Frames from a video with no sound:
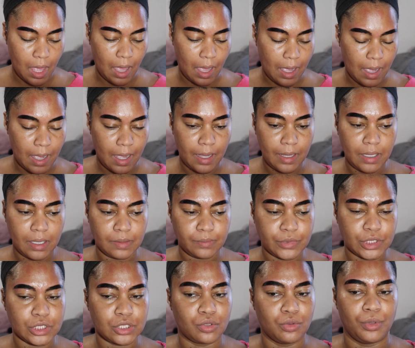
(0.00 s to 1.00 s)
I am
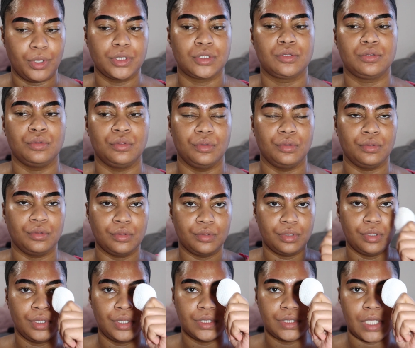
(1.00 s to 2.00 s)
just going
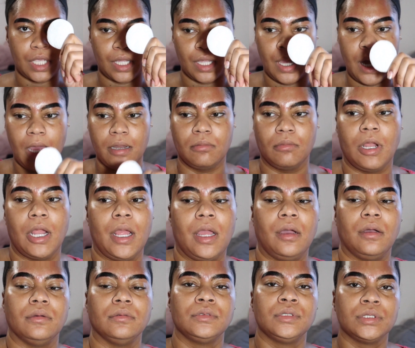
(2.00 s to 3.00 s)
to take a cotton
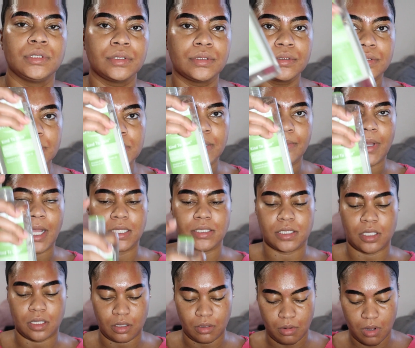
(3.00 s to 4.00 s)
round, some
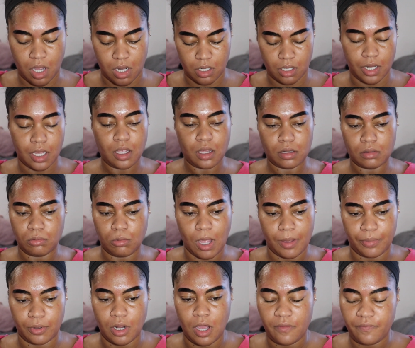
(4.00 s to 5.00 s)
micellar water, and
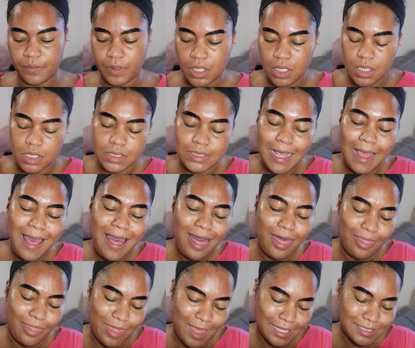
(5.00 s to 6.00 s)
wipe it off because
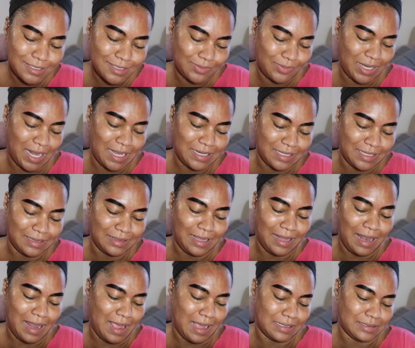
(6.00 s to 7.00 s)
that's what I did the
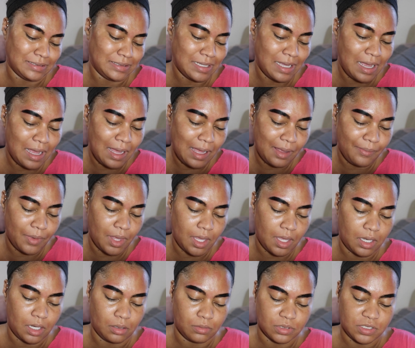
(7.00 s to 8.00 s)
last time
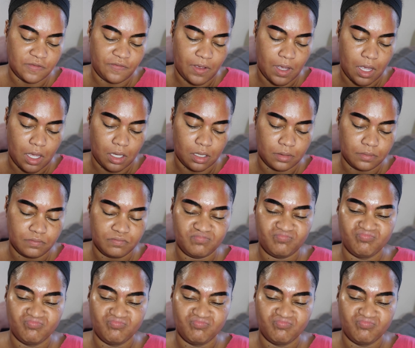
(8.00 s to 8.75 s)
and it was fine.